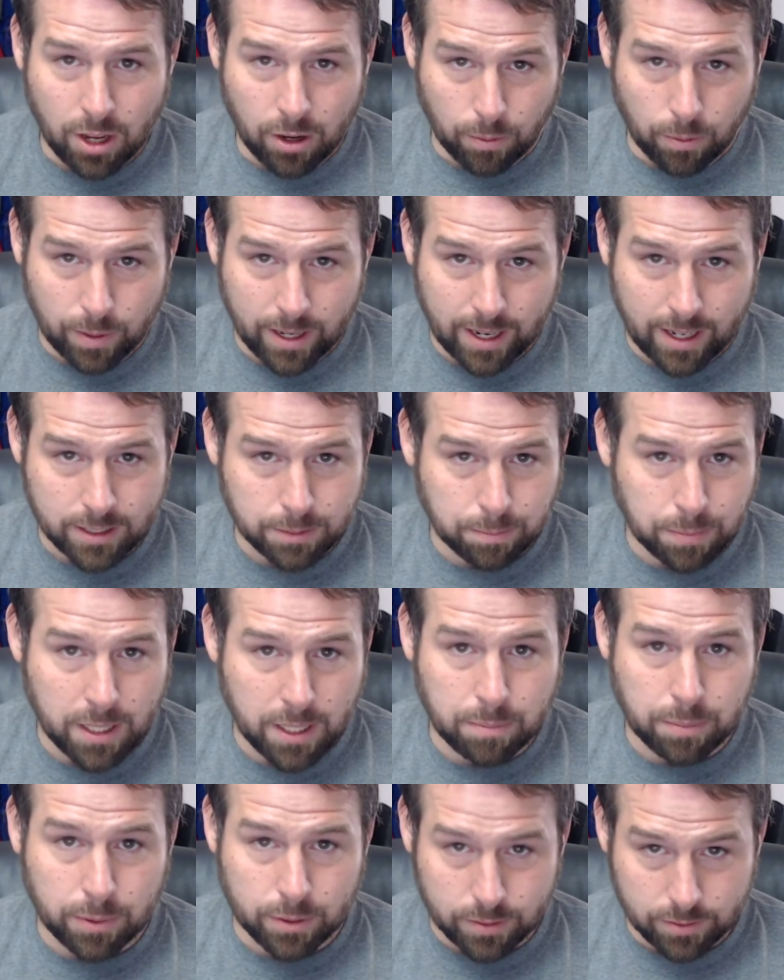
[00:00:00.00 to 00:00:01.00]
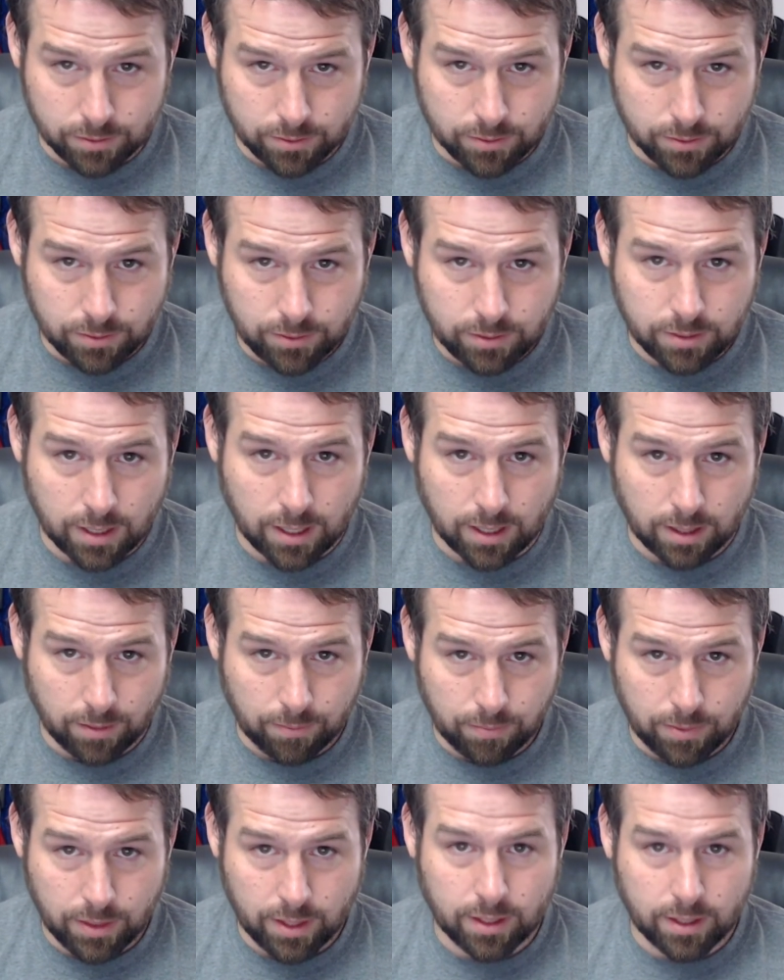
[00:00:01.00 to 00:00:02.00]
We as people
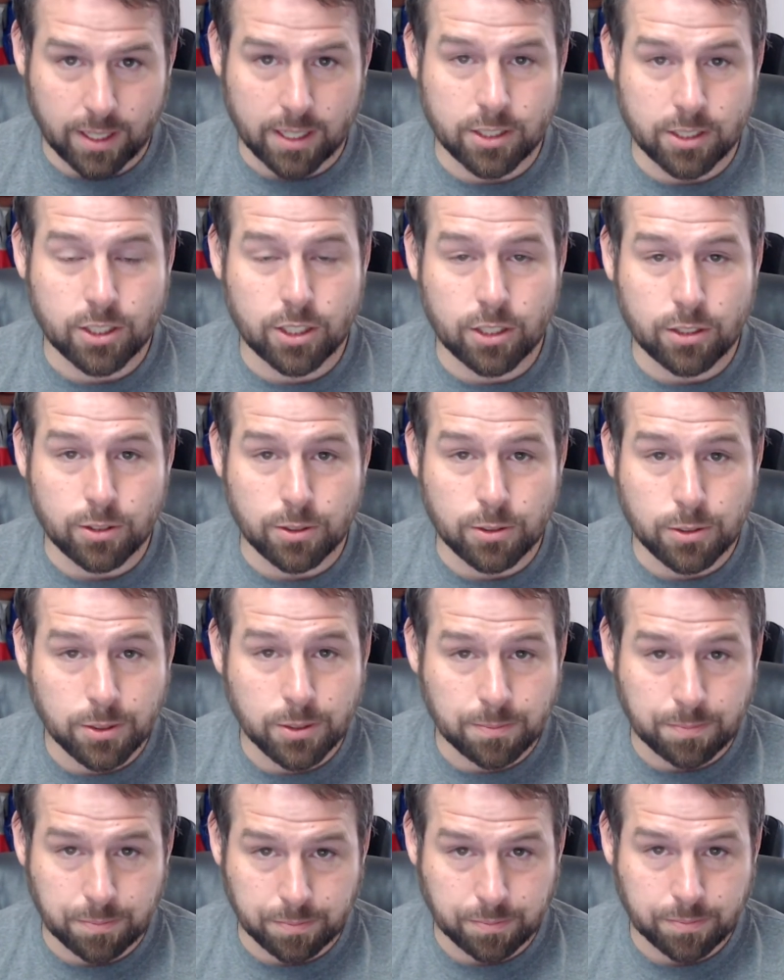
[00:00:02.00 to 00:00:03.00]
can choose